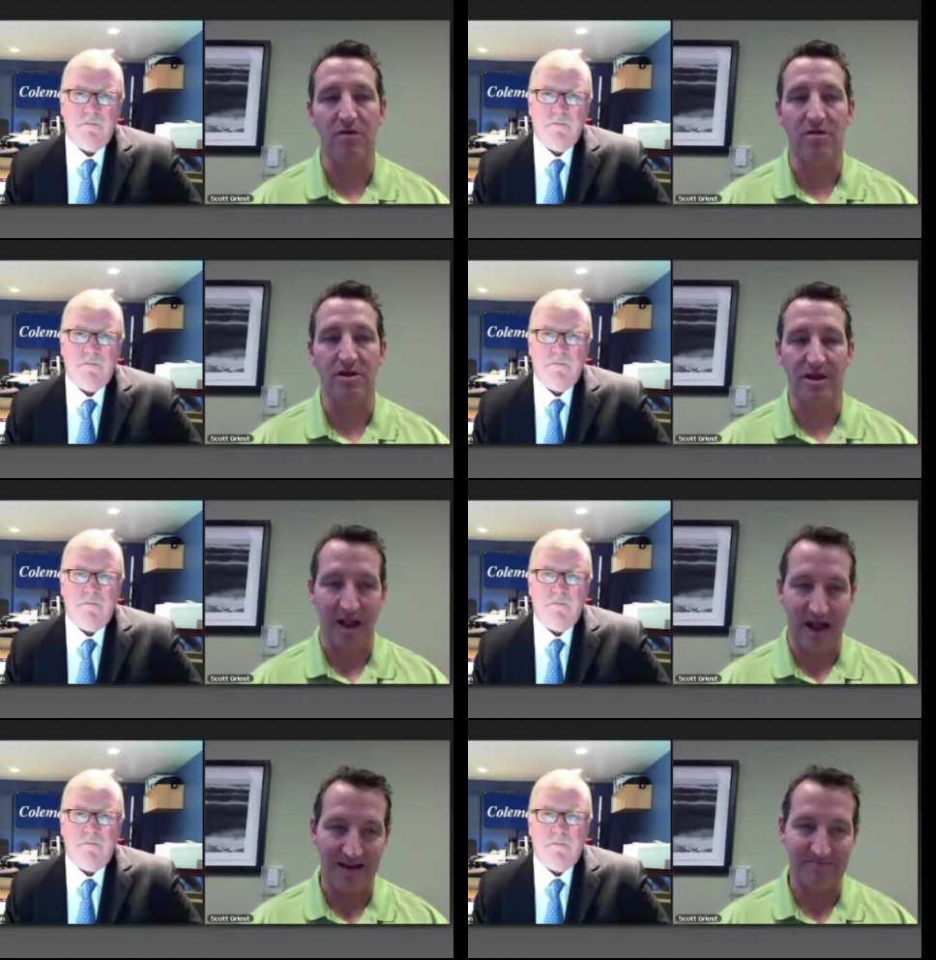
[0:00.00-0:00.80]
Speaker 1: to the
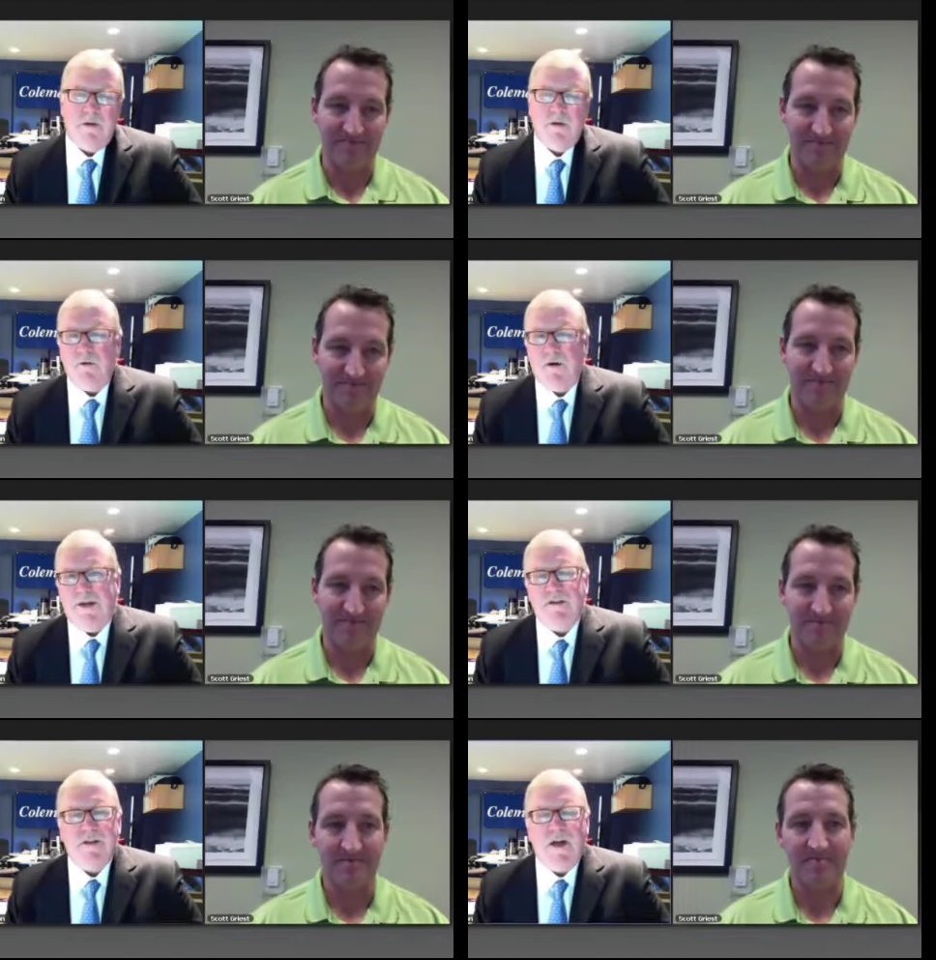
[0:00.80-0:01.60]
client.
Speaker 2: Great,
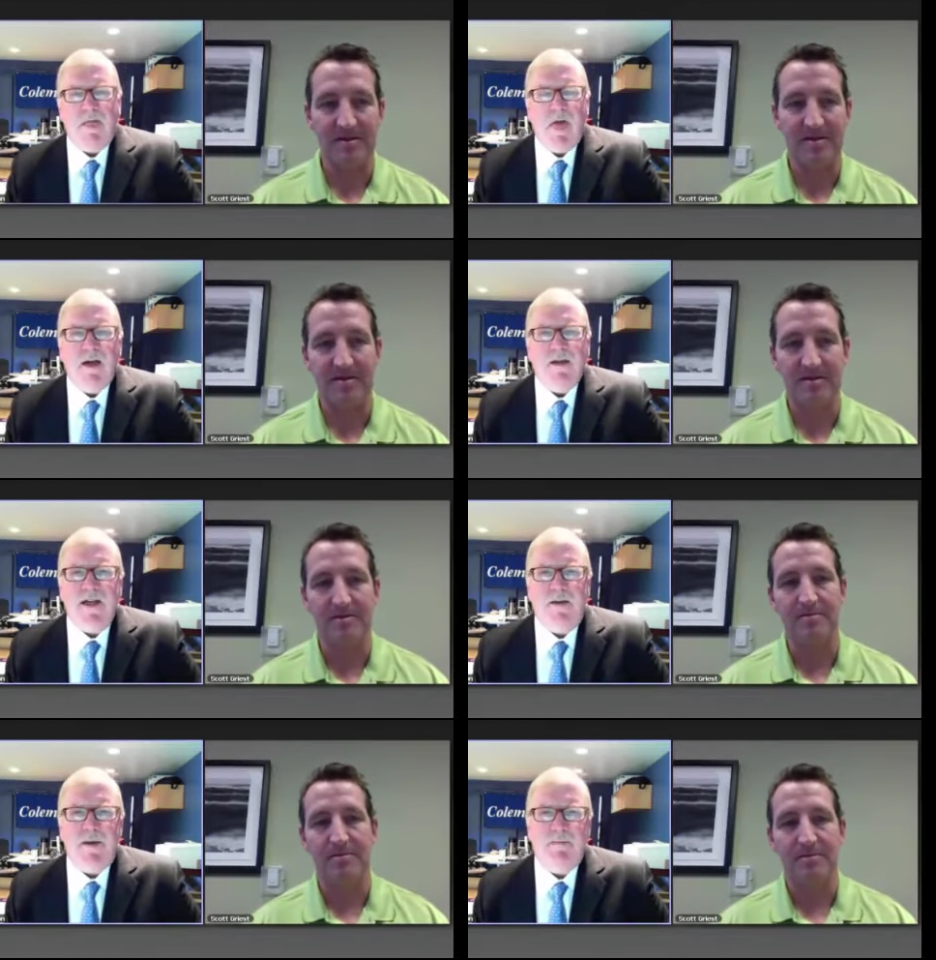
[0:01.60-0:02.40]
Scott. Tell
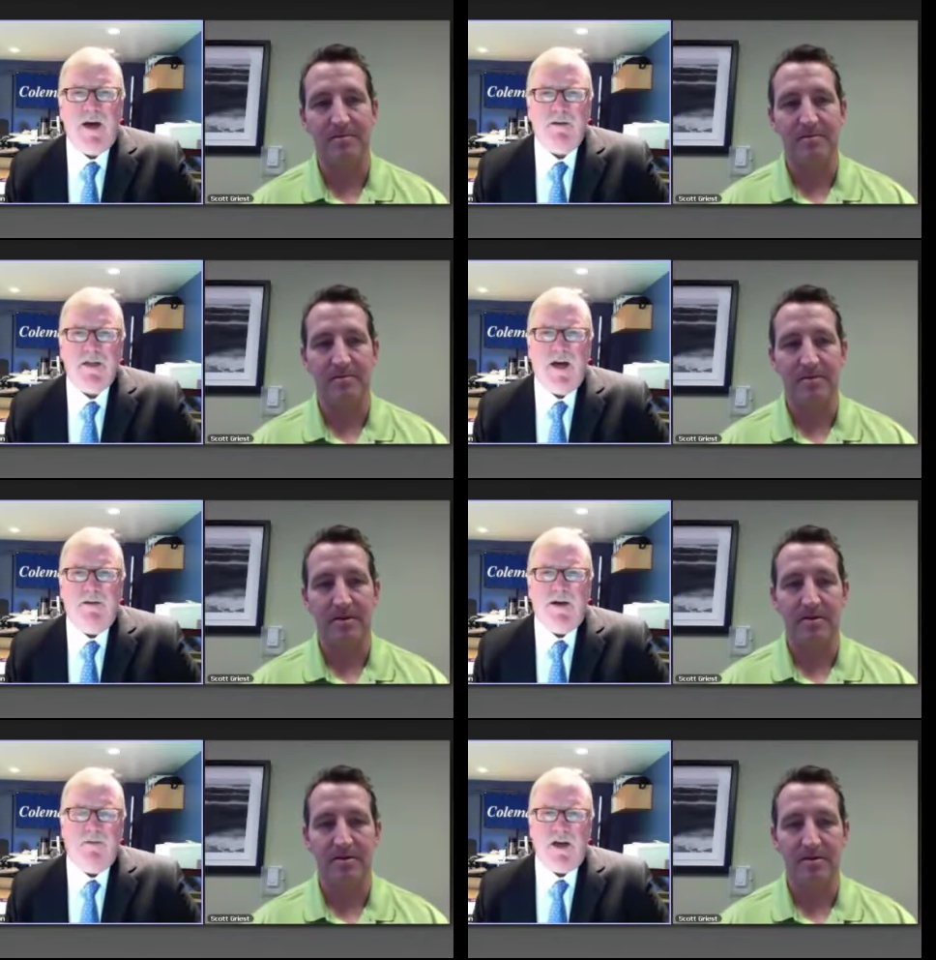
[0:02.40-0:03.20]
me about, uh,
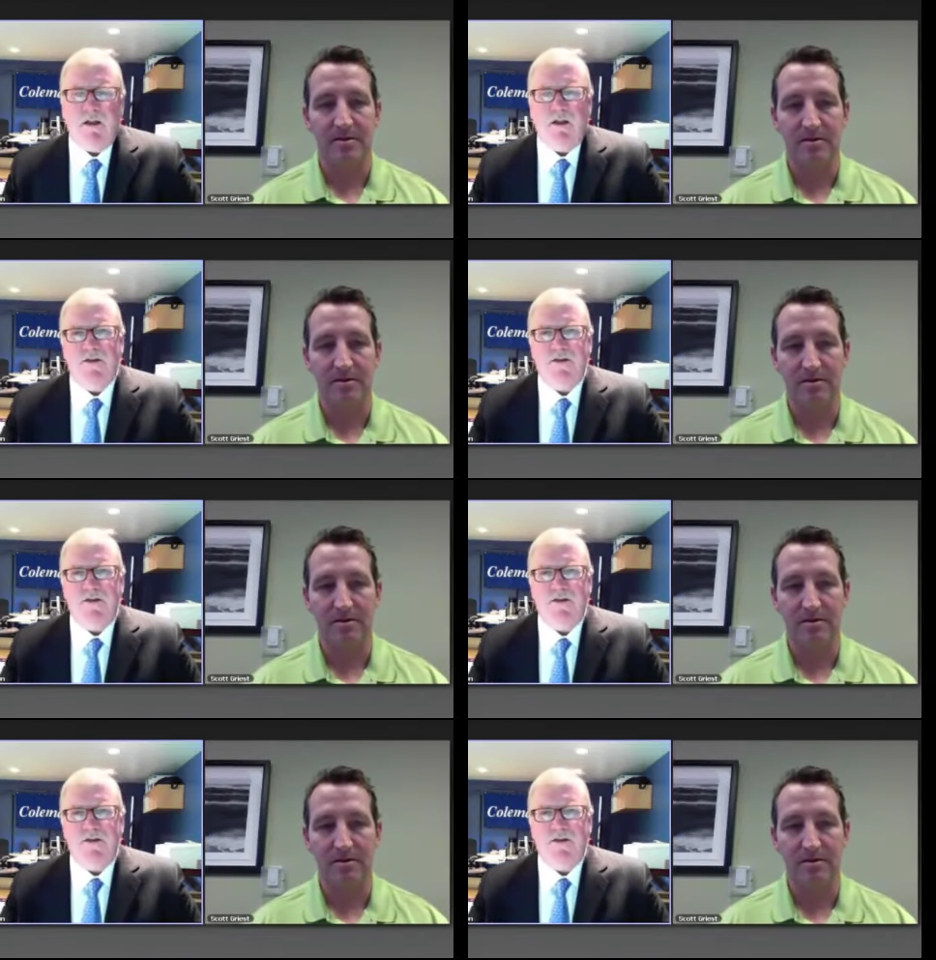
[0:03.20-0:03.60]
I want to close